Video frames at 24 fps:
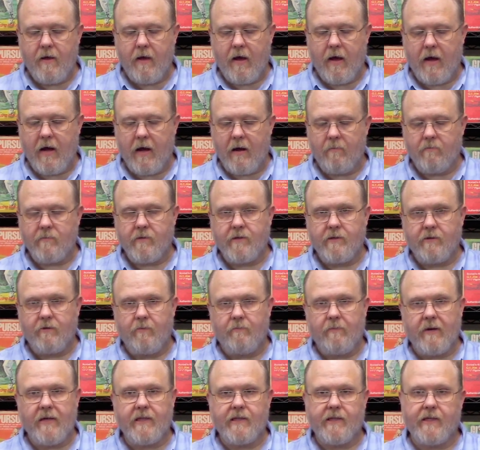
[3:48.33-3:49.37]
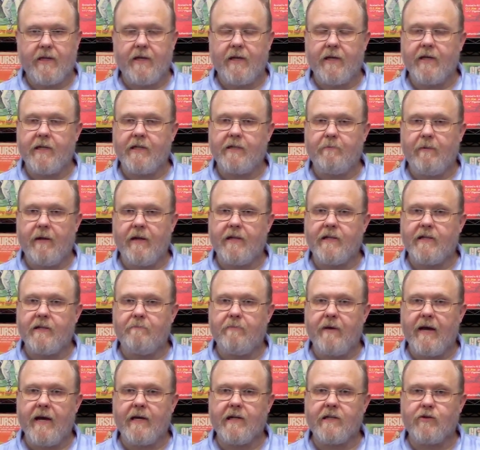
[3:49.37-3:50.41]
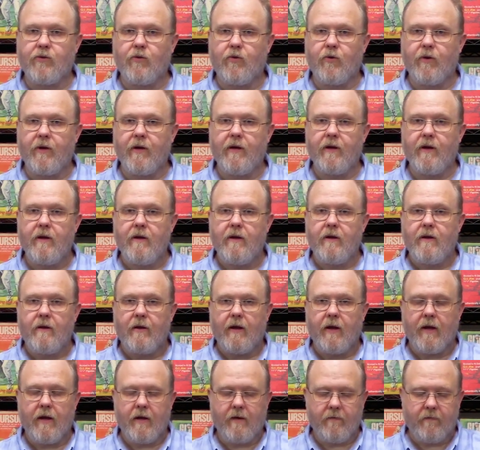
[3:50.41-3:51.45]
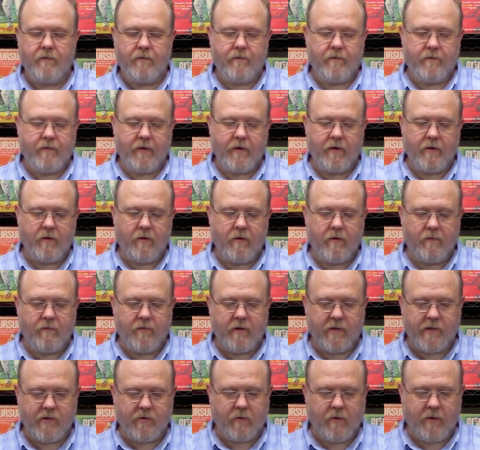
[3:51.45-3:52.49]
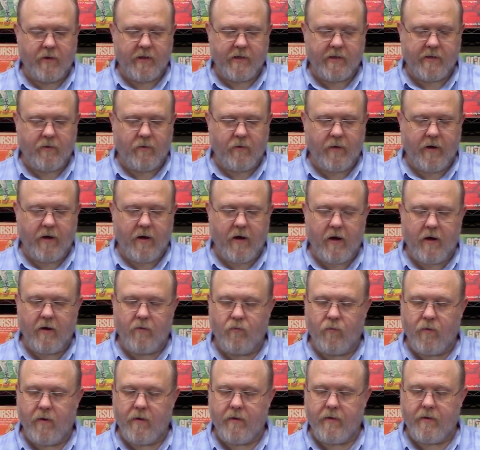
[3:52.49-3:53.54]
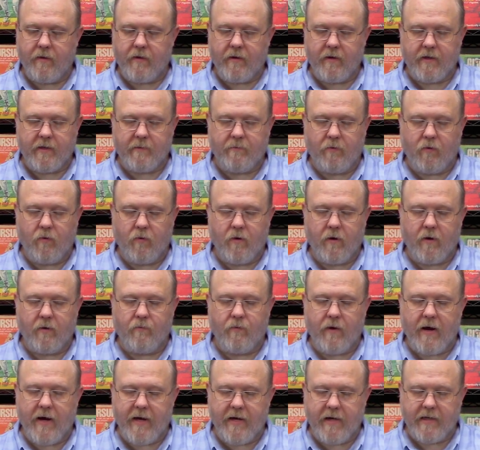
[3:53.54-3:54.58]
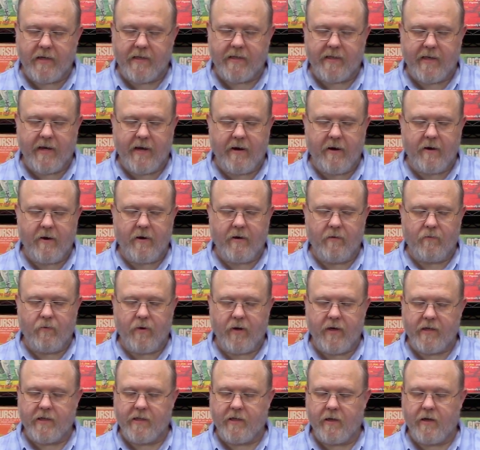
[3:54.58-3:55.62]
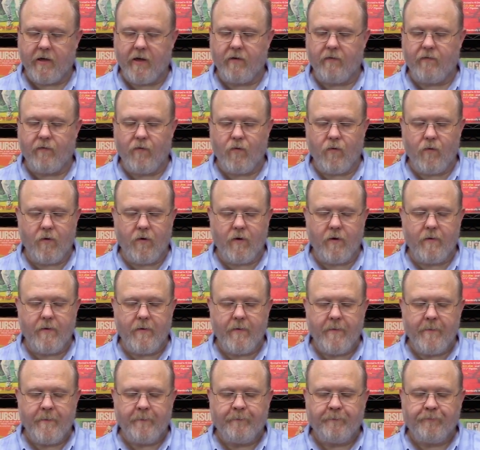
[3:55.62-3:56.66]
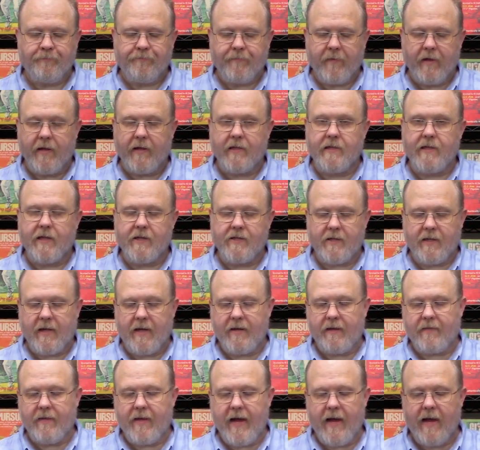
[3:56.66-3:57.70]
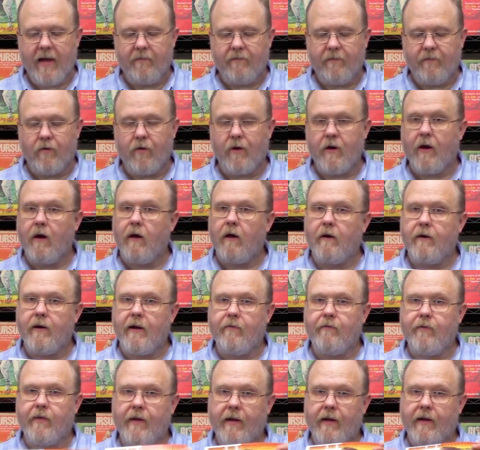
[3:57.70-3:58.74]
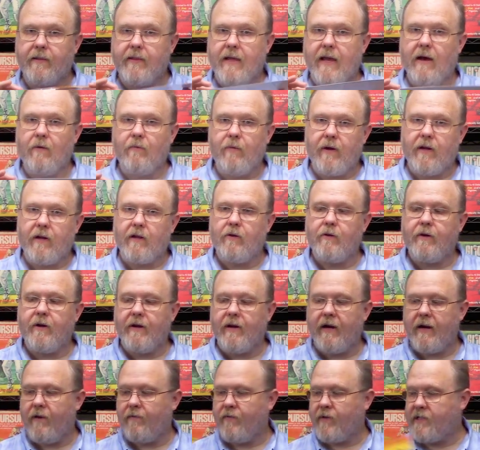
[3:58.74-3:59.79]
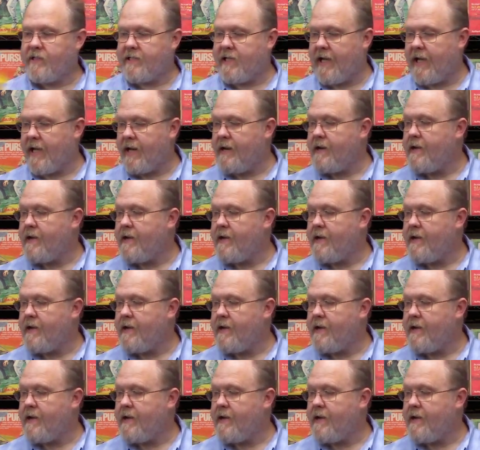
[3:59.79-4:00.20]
So it basically explains the backstory of, you know, of the story that's going on with the explorer and why he's there and what he's looking for and such like that. Full color and everything like that we included in every set.